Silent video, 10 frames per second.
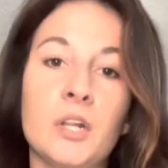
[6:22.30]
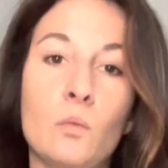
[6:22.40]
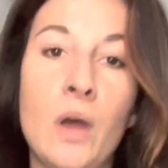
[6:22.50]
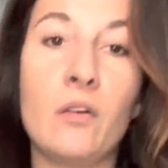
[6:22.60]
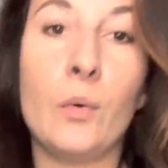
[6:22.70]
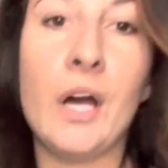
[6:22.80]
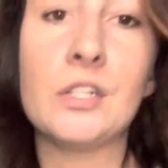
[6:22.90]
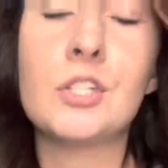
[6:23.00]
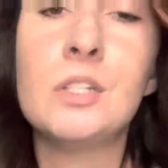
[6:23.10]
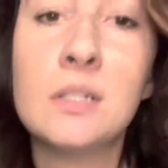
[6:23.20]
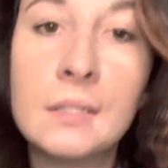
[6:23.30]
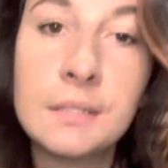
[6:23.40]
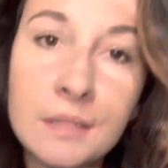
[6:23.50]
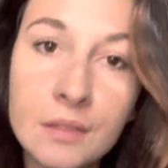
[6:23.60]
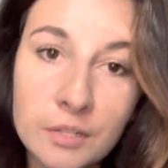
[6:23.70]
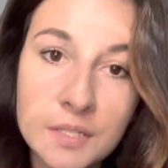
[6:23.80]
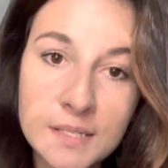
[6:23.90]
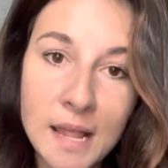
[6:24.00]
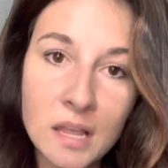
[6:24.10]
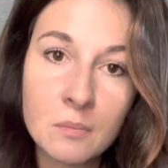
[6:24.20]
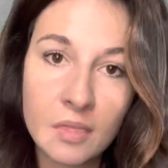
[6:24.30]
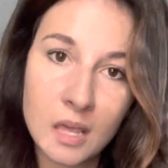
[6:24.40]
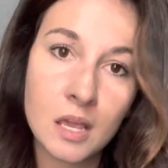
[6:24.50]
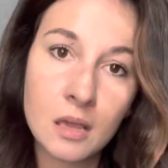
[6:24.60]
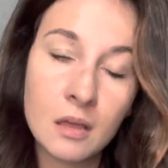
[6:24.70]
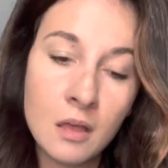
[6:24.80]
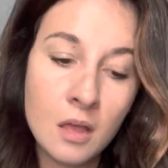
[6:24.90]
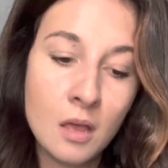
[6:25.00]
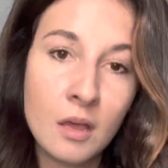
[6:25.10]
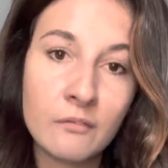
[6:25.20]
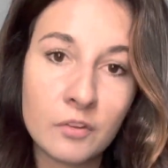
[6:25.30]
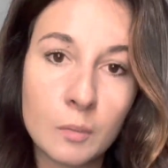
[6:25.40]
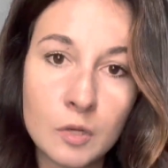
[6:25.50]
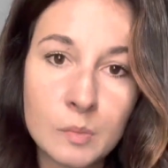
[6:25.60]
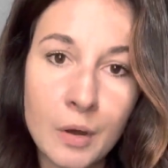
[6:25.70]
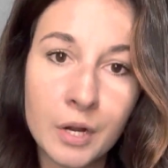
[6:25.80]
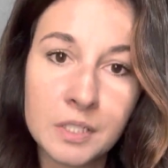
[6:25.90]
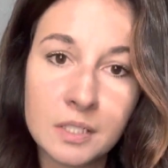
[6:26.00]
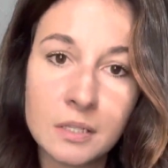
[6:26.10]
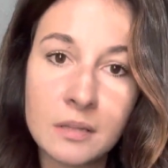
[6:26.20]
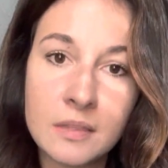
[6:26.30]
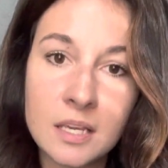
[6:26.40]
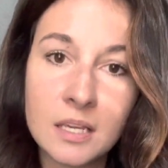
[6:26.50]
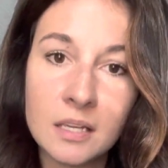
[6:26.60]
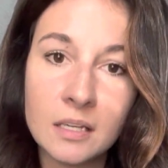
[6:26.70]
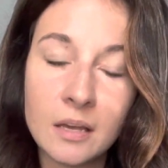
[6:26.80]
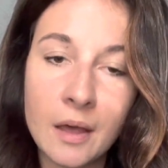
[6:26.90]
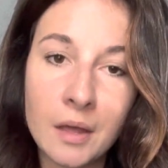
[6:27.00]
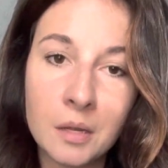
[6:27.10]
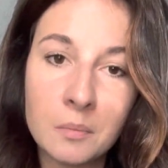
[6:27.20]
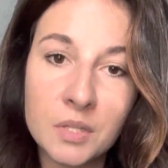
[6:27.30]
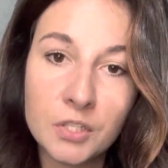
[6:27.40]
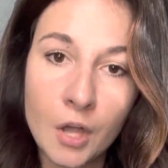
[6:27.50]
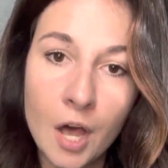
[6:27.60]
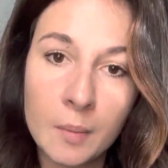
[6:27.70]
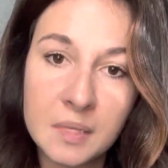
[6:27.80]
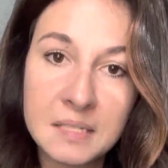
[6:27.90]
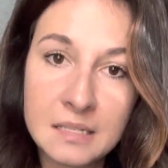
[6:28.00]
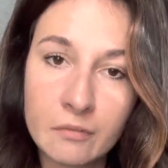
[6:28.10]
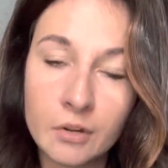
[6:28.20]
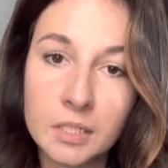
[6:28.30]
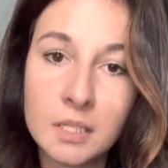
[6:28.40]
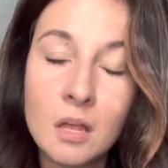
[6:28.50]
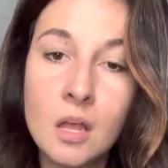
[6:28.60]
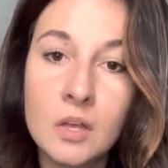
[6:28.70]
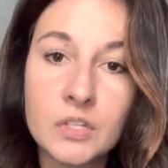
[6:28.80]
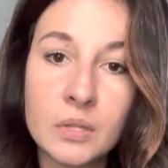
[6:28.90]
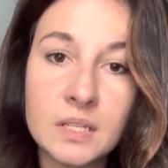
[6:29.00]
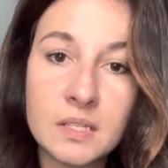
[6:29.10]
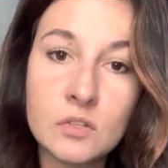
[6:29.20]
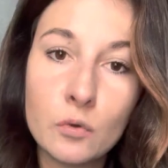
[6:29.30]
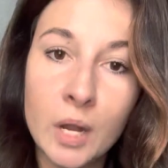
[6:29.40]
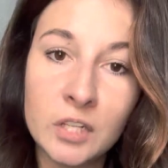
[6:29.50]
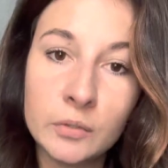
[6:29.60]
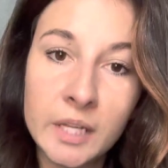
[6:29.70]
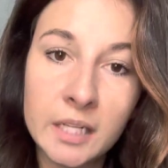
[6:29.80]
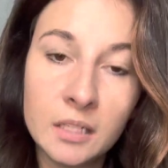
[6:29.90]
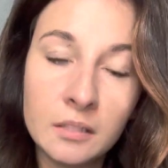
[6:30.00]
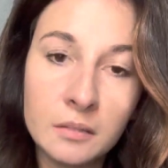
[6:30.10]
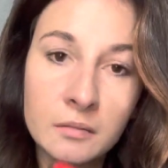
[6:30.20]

and Weather Watch. They're the same thing for the most part. The top is different. So this is granulated,